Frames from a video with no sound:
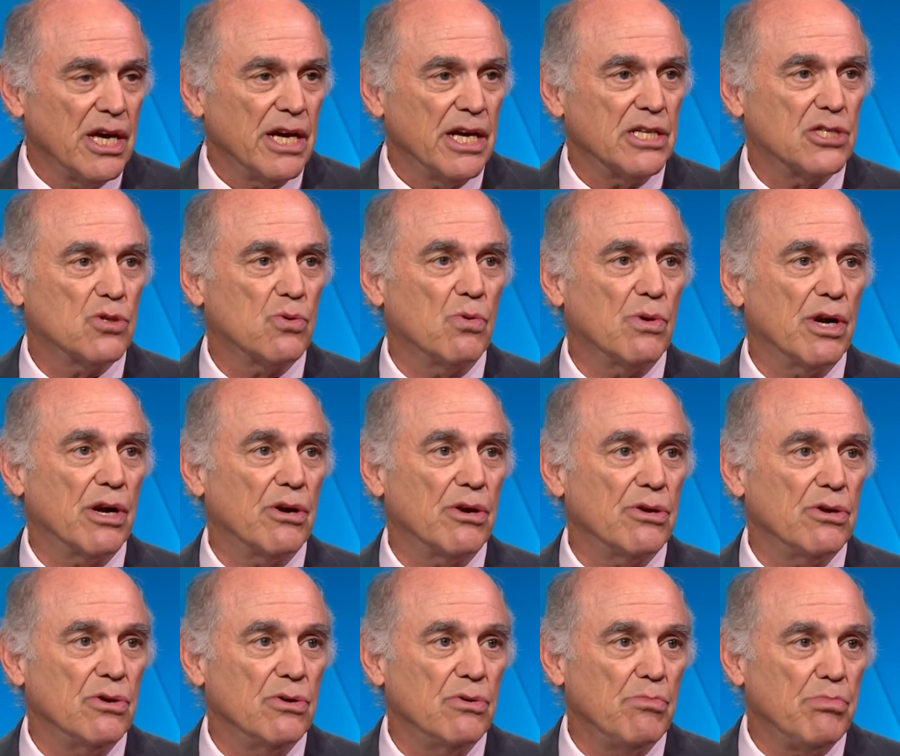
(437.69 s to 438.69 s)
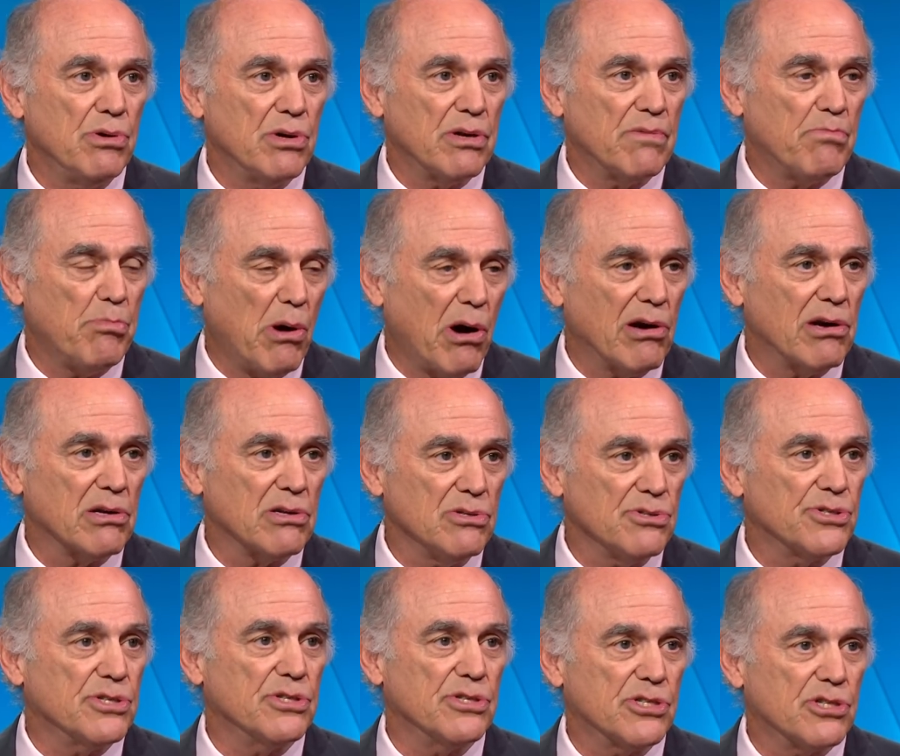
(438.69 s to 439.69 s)
It's where you put
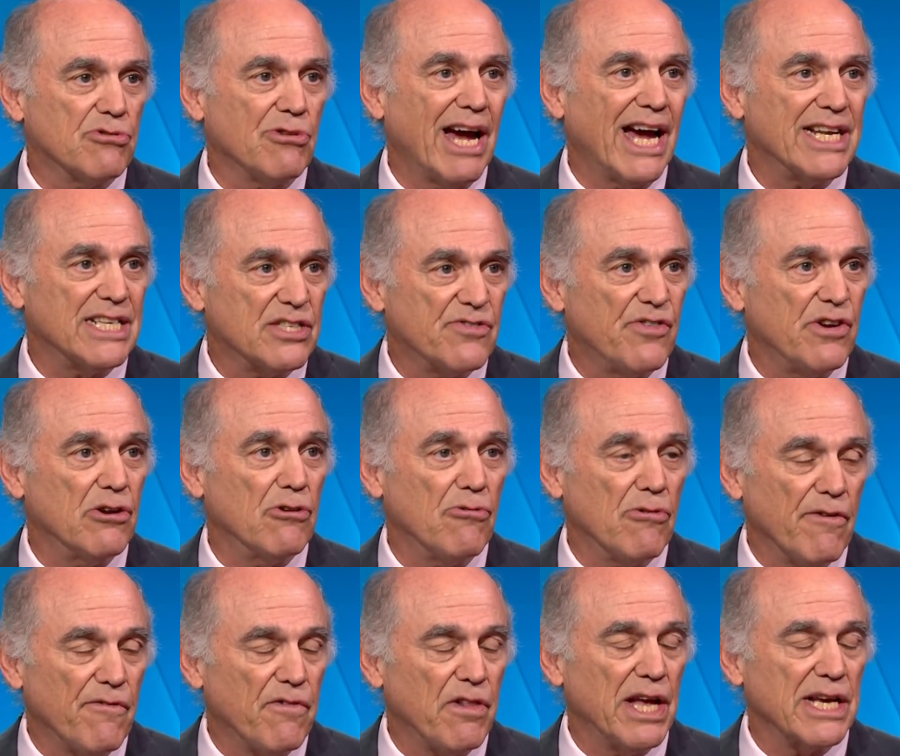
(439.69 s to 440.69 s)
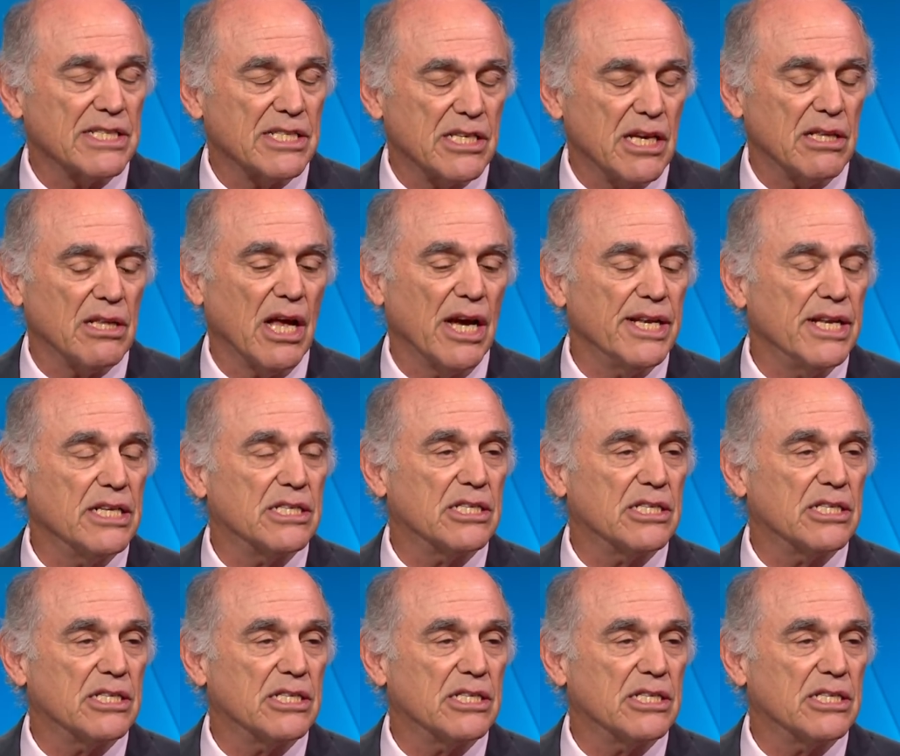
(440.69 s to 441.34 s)
particles in the stratosphere to reflect sunlight.